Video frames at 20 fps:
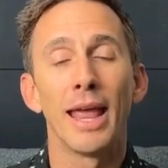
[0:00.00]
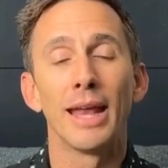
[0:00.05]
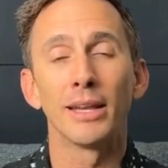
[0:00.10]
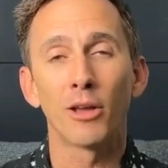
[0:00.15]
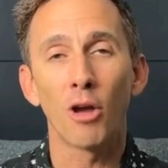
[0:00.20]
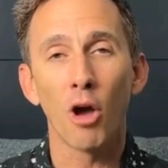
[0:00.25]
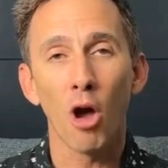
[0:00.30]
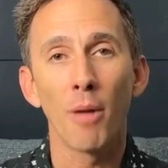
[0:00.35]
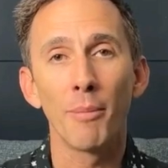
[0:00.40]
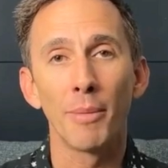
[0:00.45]
and
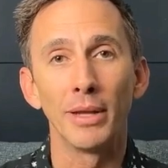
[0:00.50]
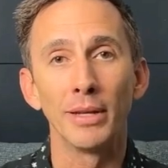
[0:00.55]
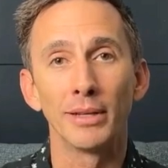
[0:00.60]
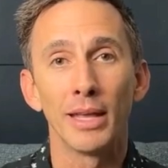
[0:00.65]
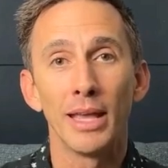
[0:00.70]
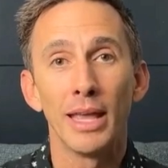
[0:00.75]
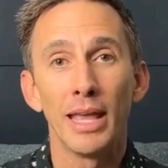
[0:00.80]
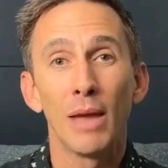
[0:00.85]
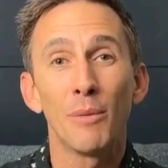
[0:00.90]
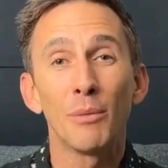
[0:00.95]
comment.
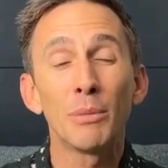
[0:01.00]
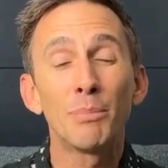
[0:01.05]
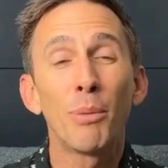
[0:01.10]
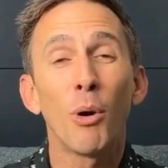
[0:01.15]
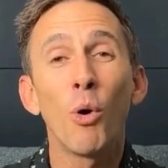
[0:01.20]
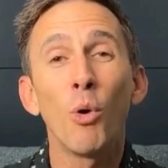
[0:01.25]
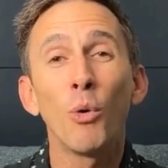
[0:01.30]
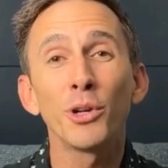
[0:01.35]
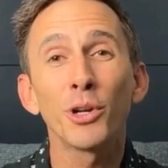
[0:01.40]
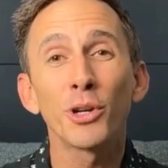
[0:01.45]
We
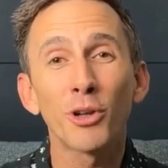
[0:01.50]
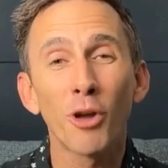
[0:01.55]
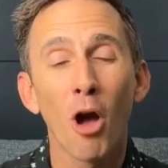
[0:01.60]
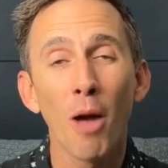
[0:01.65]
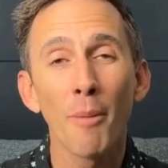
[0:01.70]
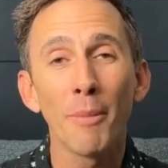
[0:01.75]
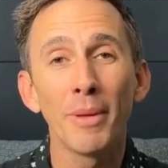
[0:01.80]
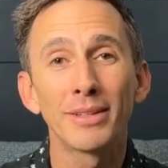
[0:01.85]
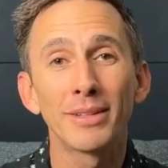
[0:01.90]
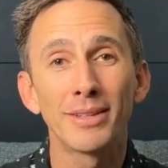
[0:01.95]
pull your
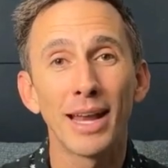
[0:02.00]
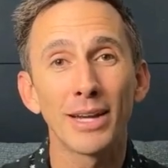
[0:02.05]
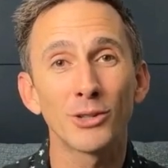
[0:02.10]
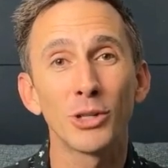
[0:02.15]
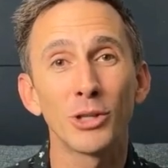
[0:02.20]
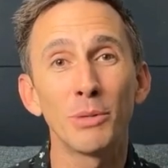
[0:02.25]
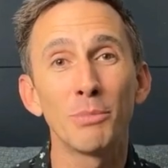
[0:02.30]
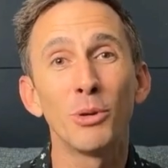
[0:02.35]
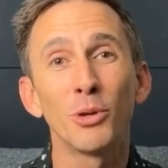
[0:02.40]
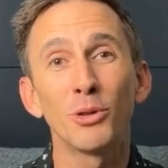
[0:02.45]
comments and
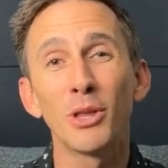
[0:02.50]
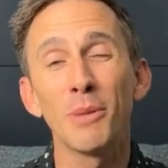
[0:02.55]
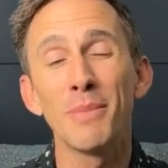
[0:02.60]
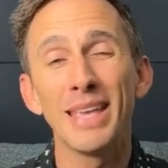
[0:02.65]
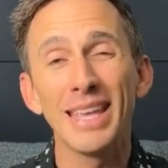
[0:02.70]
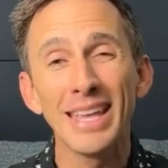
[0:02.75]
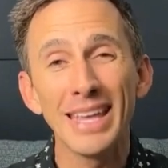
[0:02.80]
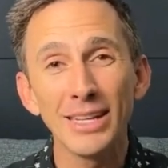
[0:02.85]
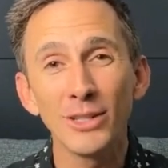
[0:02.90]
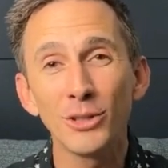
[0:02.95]
actually put them
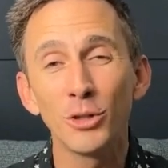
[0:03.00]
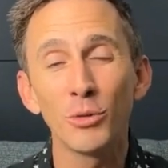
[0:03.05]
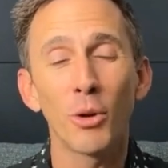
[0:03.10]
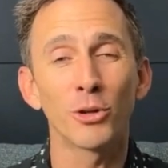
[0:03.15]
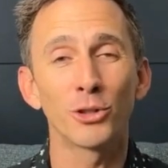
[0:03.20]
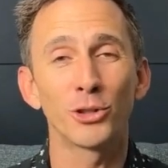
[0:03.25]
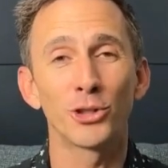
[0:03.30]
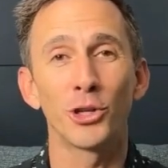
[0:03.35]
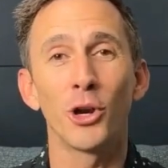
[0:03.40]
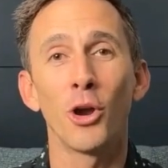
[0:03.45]
into
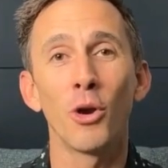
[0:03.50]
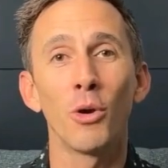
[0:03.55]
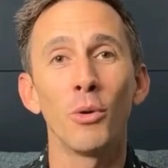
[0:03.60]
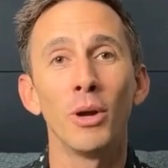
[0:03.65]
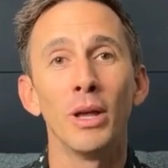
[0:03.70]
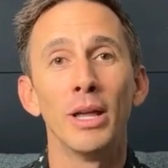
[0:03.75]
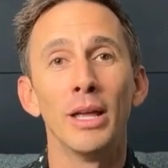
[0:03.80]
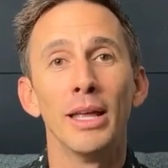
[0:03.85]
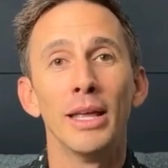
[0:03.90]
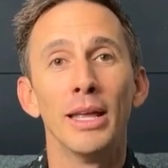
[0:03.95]
our show.
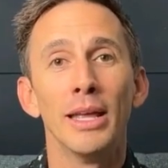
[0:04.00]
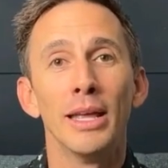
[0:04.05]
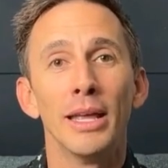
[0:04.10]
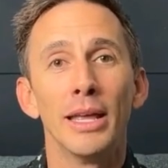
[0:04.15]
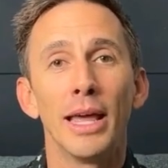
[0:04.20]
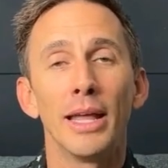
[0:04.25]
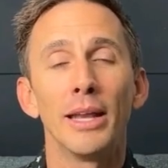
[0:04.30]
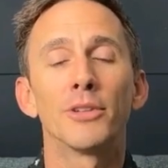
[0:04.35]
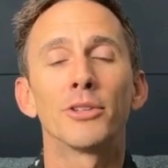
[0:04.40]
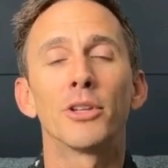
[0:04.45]

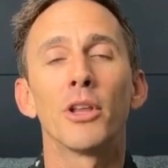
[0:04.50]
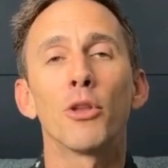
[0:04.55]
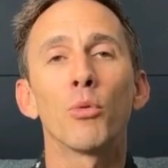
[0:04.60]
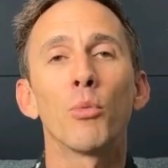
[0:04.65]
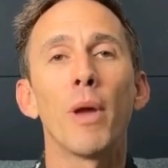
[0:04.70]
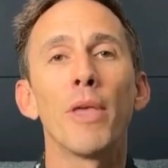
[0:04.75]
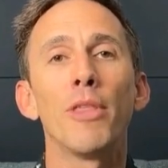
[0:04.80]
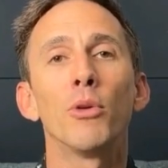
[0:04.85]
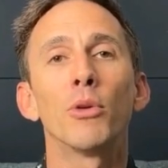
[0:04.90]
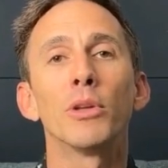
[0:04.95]
And it's another
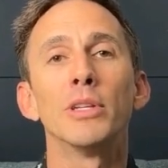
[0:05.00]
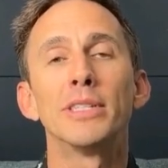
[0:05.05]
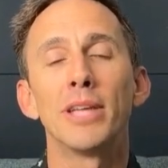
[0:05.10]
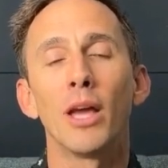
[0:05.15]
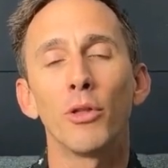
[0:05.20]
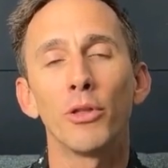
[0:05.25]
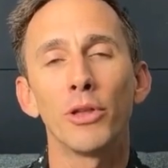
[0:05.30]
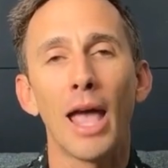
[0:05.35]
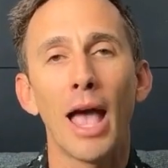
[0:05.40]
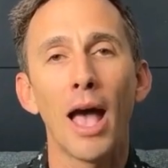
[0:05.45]
way that you can
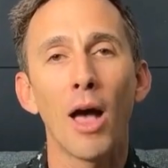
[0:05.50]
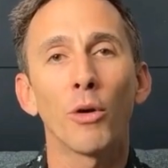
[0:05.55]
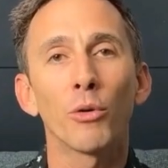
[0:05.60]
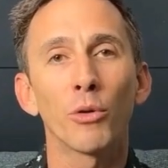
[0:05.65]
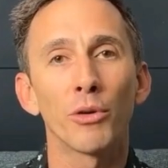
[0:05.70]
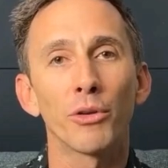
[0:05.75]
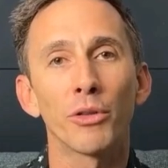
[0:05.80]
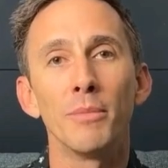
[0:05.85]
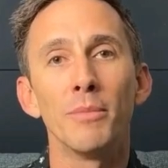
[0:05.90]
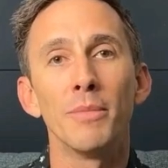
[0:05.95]
tell the
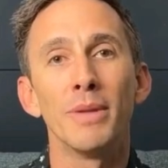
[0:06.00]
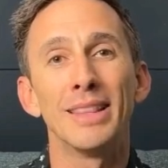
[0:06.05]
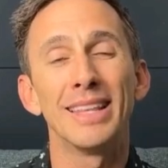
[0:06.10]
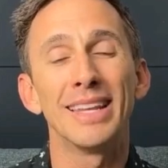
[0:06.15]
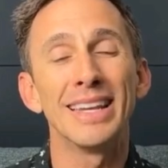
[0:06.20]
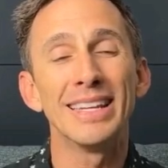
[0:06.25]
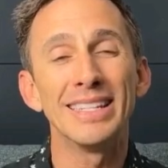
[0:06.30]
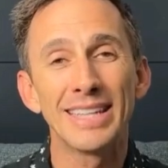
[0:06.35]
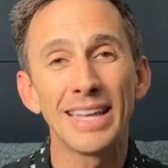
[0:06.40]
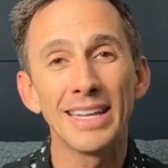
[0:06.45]
algorithm that
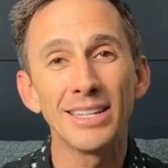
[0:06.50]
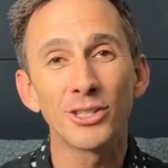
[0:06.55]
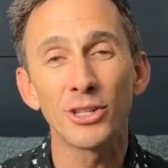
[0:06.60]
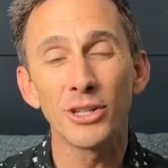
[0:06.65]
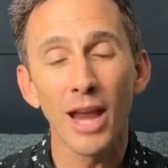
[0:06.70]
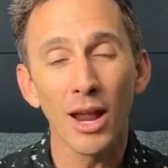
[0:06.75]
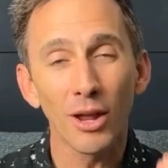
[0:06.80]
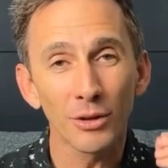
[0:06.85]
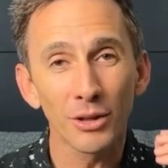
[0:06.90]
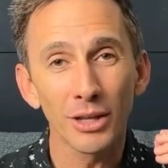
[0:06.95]

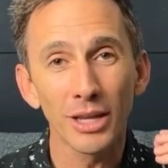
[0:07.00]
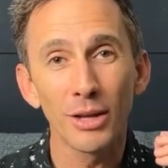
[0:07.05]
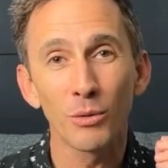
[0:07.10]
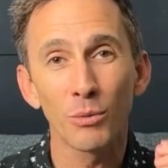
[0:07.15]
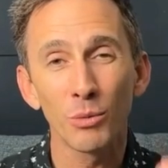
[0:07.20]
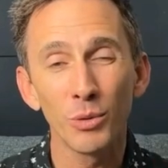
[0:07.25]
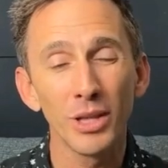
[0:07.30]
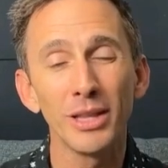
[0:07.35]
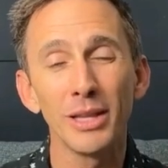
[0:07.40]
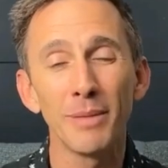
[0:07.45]
intentionality
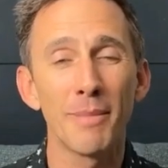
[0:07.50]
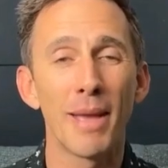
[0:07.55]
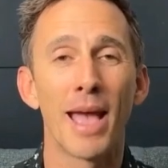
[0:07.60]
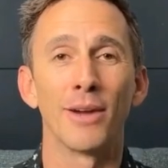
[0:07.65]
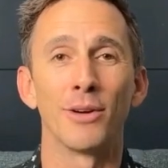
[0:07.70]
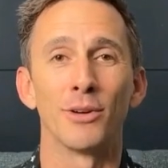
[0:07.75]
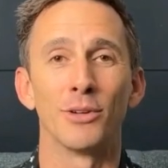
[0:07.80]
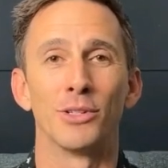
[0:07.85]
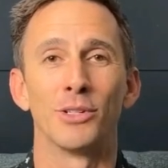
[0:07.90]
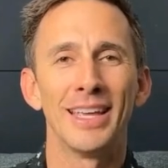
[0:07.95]
really
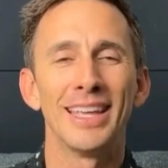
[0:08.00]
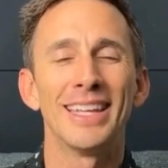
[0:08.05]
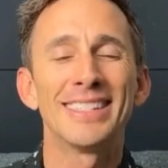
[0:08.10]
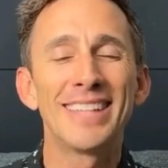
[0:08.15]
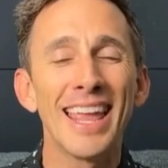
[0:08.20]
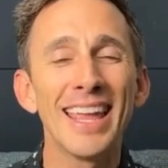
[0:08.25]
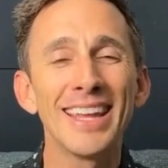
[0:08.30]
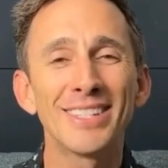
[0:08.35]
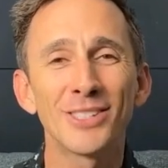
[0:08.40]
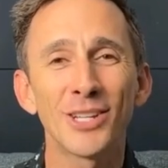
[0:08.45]
matters. It
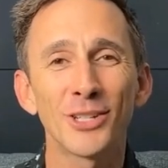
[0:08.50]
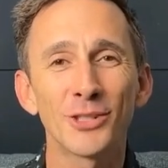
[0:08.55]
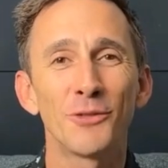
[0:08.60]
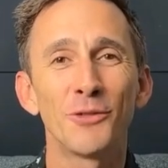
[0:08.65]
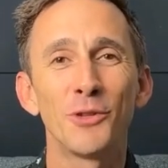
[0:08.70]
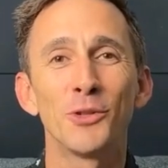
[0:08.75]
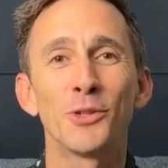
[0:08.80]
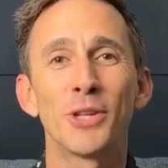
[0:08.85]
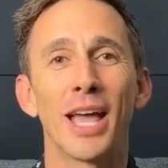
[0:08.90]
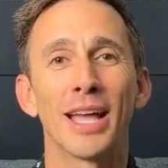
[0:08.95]
takes just a
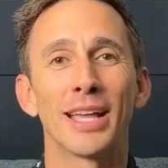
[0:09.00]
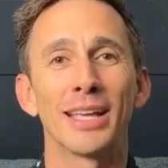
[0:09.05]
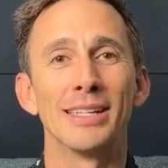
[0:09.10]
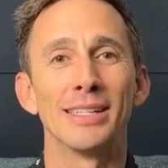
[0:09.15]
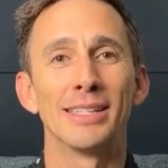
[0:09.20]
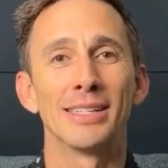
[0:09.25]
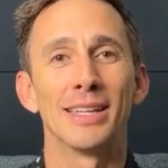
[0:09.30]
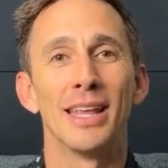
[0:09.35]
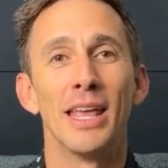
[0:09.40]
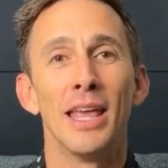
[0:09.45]
few
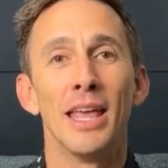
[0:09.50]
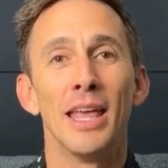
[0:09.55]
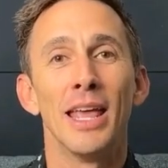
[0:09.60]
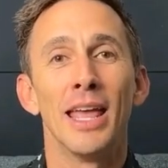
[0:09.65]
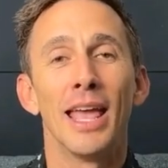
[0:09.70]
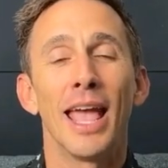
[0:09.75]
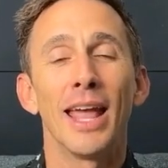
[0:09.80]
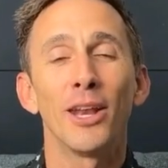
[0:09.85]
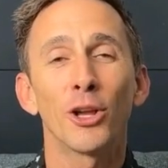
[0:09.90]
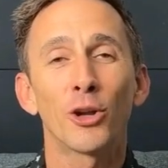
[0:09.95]
seconds,
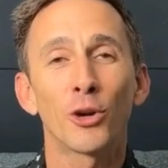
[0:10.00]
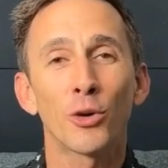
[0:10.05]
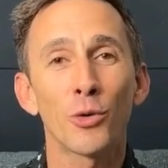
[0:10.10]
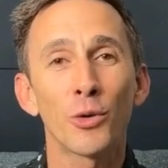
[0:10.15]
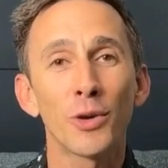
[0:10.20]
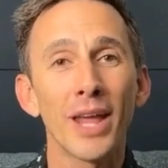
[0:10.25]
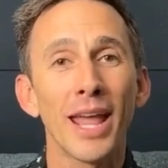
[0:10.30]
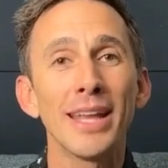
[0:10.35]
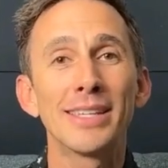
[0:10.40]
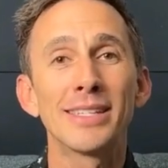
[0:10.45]
and it
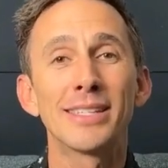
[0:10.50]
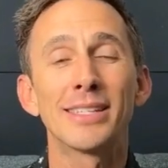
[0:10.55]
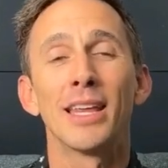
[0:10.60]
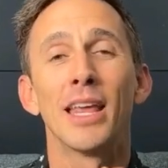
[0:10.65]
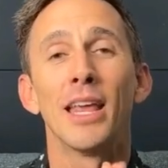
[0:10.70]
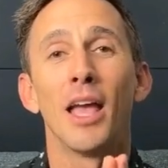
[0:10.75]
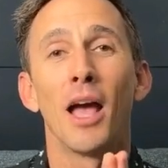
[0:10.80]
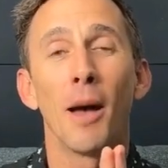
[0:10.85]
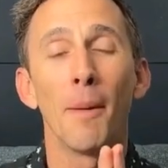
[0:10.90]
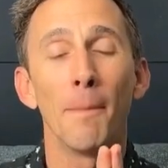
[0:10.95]
creates
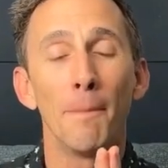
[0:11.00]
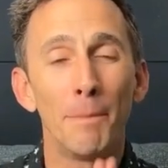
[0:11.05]
a